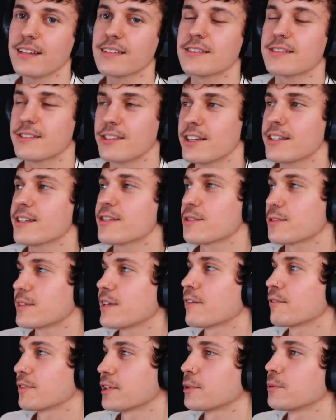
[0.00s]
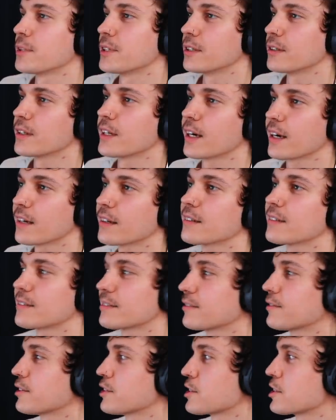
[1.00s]
Jesus definitely would do that.
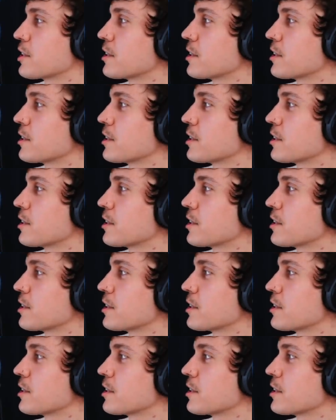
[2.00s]
For sure.